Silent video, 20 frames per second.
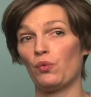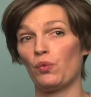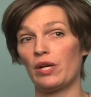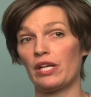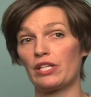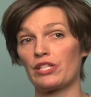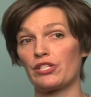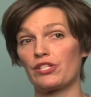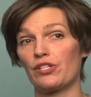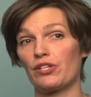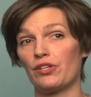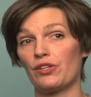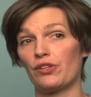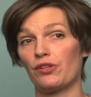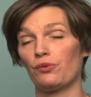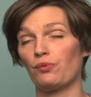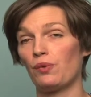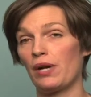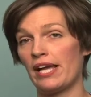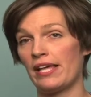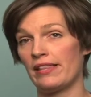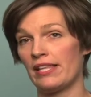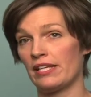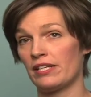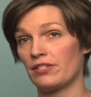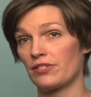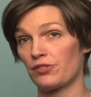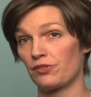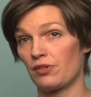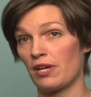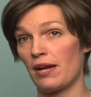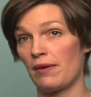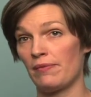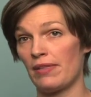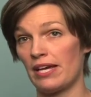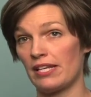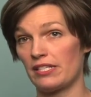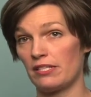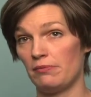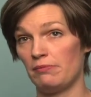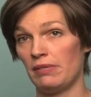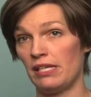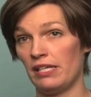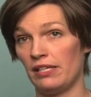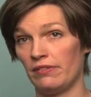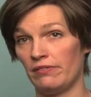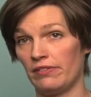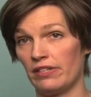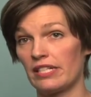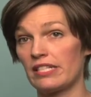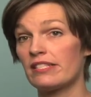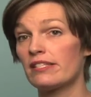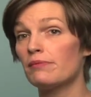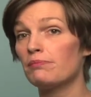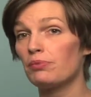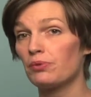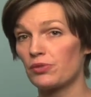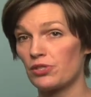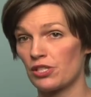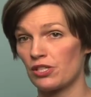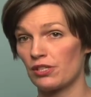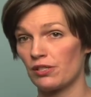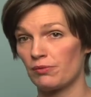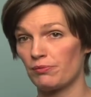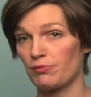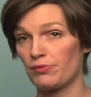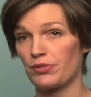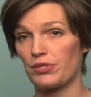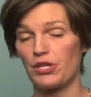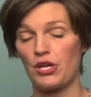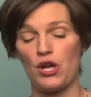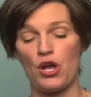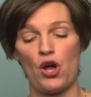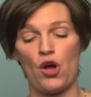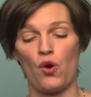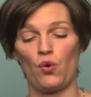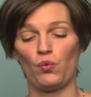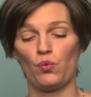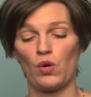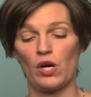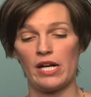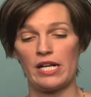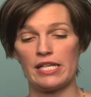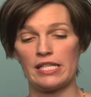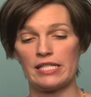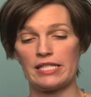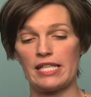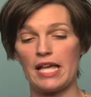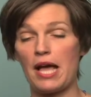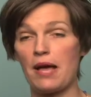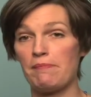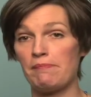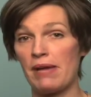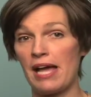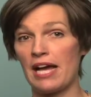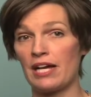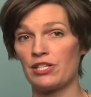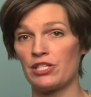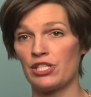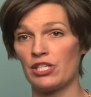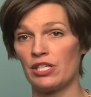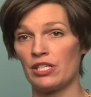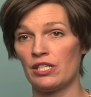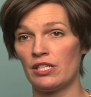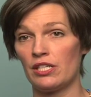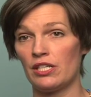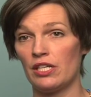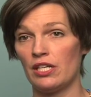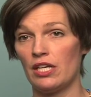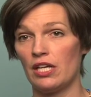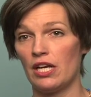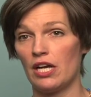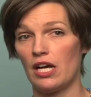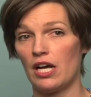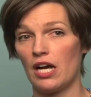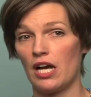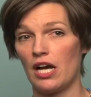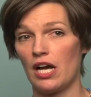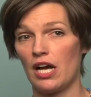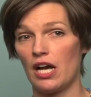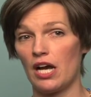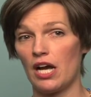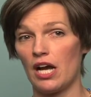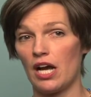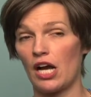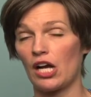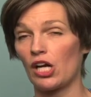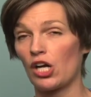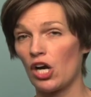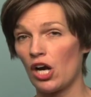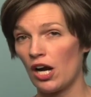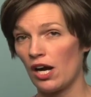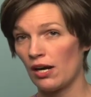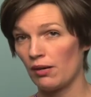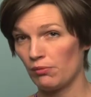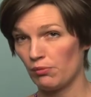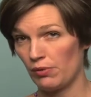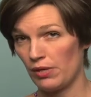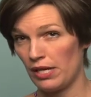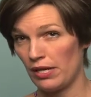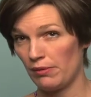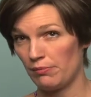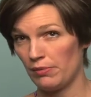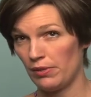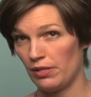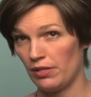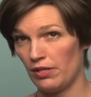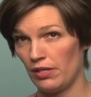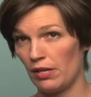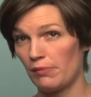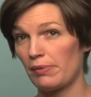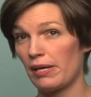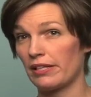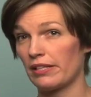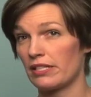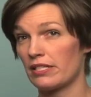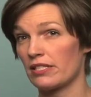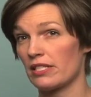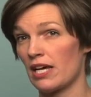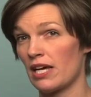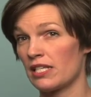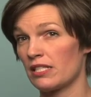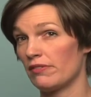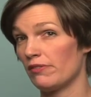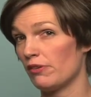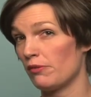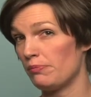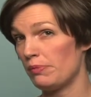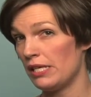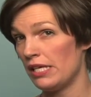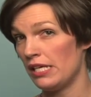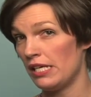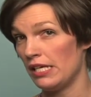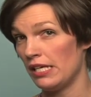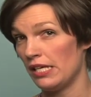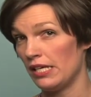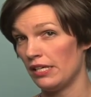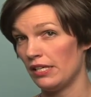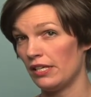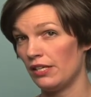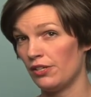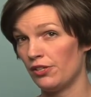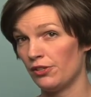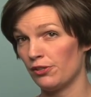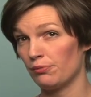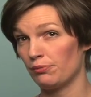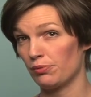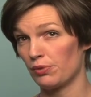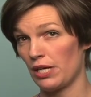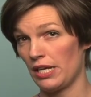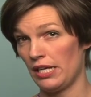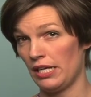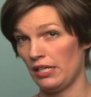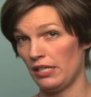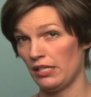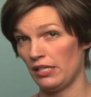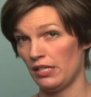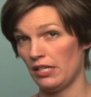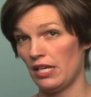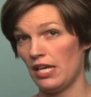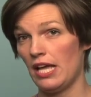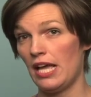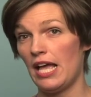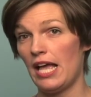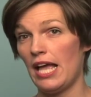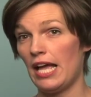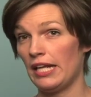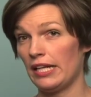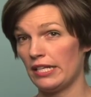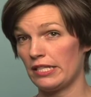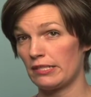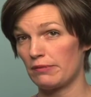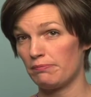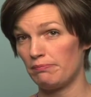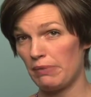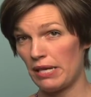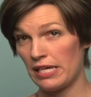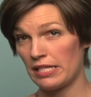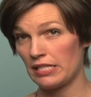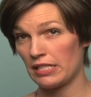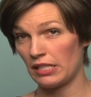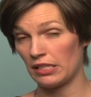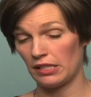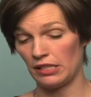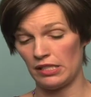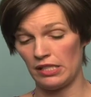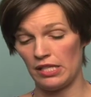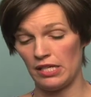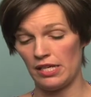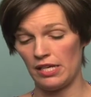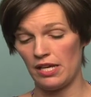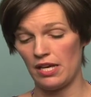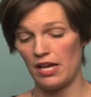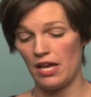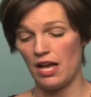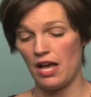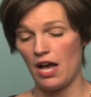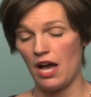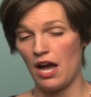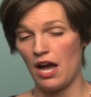which the way they described that to me in very simple terms was, imagine a cobweb about the size of a pea in your brain, and it's basically